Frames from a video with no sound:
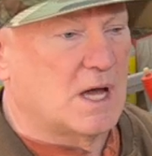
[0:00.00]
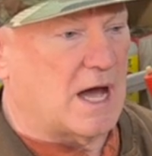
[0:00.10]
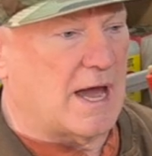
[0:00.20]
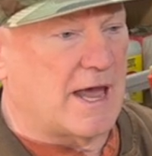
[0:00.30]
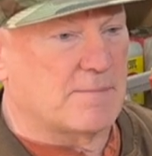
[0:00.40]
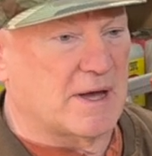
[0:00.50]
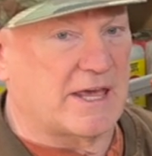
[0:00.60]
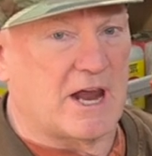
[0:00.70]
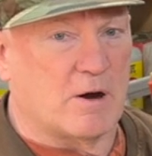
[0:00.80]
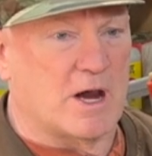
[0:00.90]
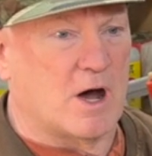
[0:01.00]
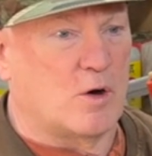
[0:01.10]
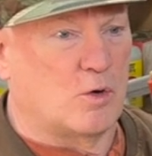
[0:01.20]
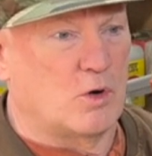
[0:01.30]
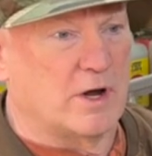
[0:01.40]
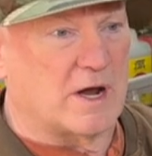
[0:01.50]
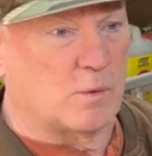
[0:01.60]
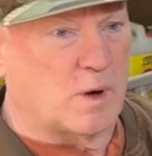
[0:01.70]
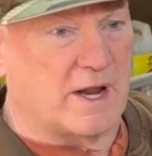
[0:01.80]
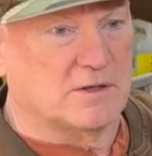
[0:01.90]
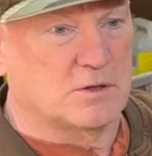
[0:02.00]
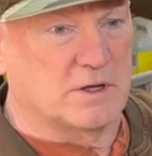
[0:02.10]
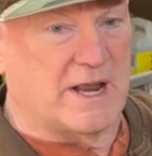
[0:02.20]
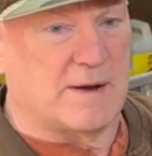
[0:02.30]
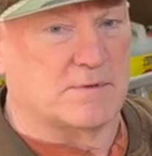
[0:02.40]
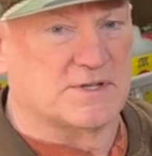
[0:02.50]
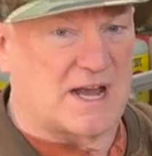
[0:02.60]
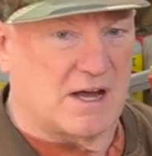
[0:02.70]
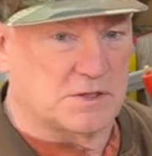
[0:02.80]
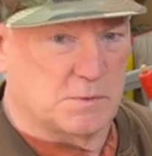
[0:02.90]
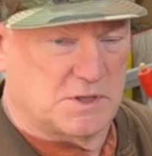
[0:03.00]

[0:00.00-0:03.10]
I had my carry-all on. I ran to a neighbor's house,